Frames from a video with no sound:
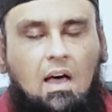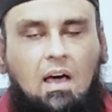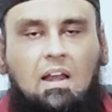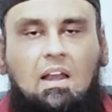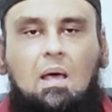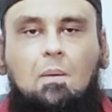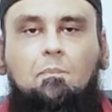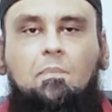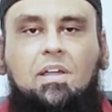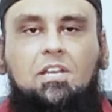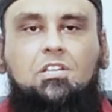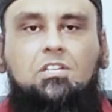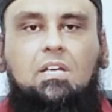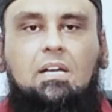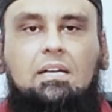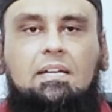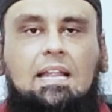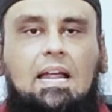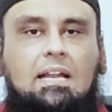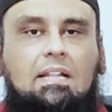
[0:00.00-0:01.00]
Allah
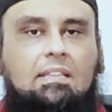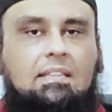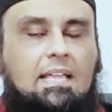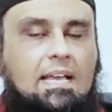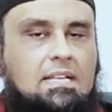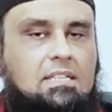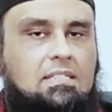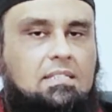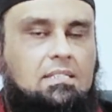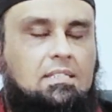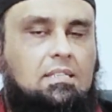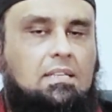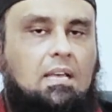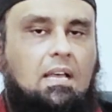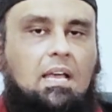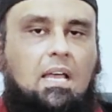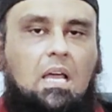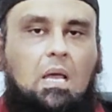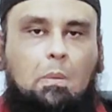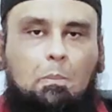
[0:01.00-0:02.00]
mentioned that this
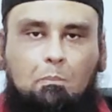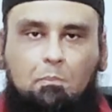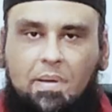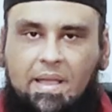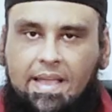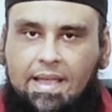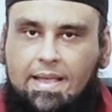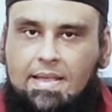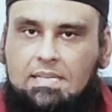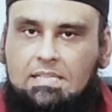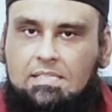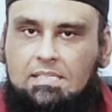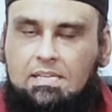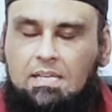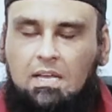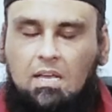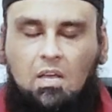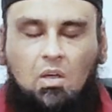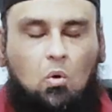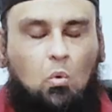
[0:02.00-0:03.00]

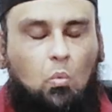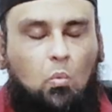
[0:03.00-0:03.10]
beast